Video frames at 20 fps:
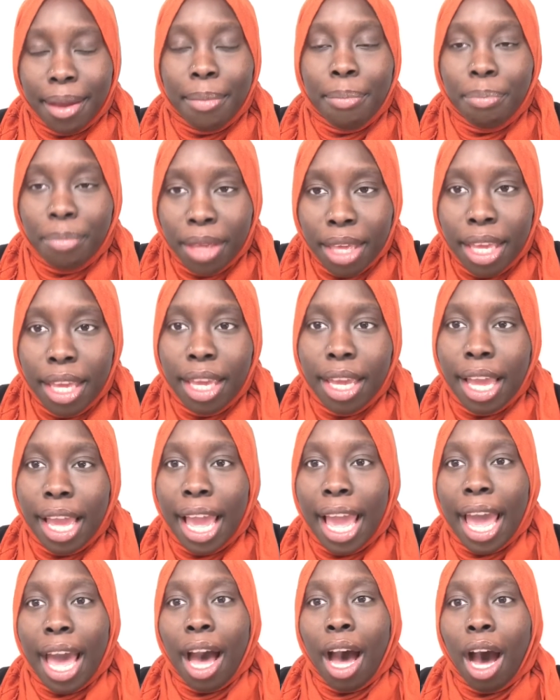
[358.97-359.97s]
Be
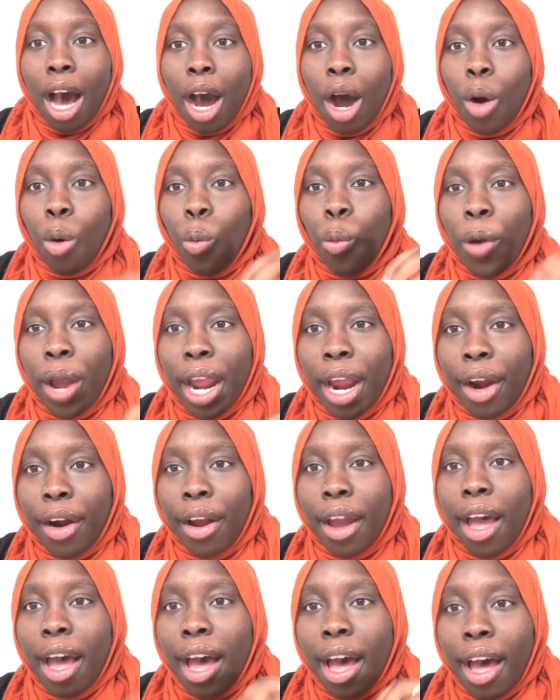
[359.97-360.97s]
aware
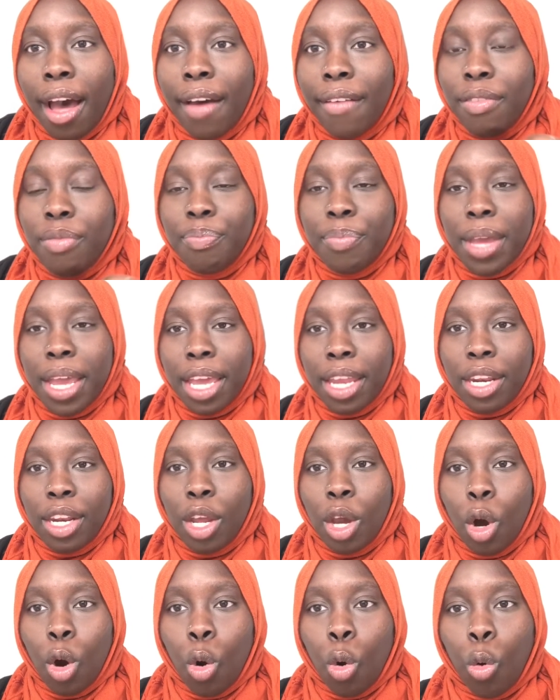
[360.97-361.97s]
of men
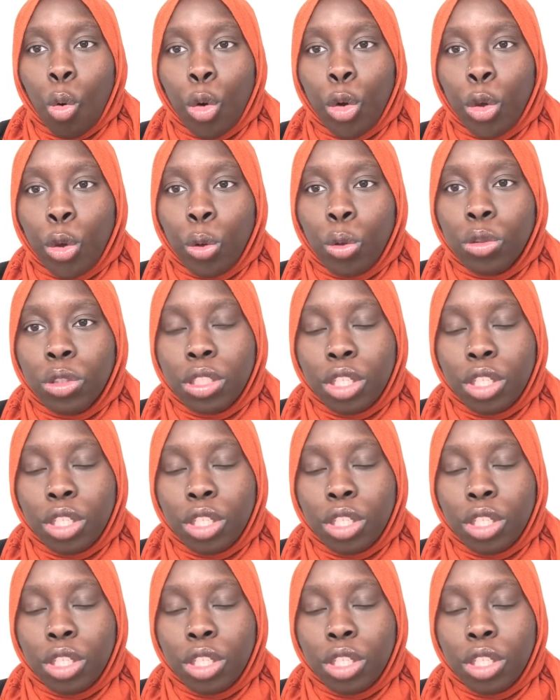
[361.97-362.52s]
who use the